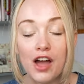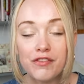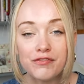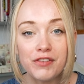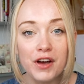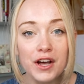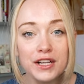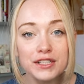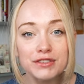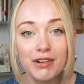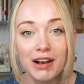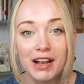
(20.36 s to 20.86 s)
I
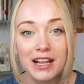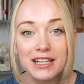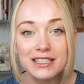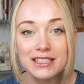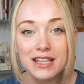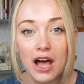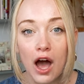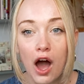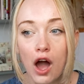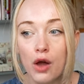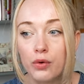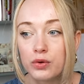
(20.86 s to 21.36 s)
first realised
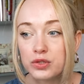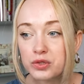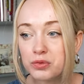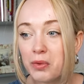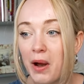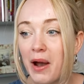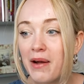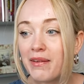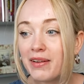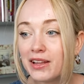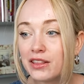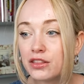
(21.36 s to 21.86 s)
that I was
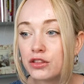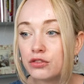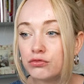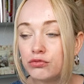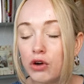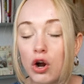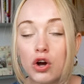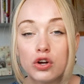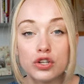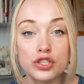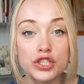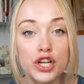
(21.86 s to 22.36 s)
wearing the
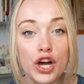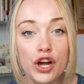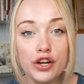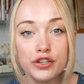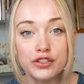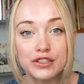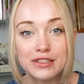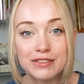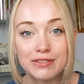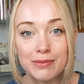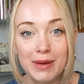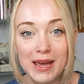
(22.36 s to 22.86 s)
wrong
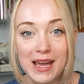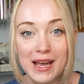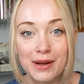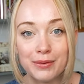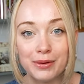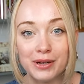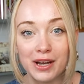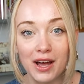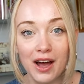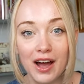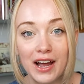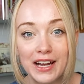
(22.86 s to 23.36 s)
tones for me
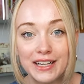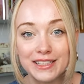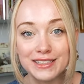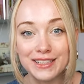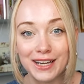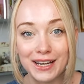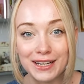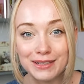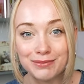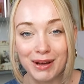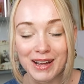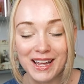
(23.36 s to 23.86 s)
when I
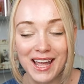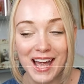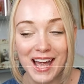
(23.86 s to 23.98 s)
dyed my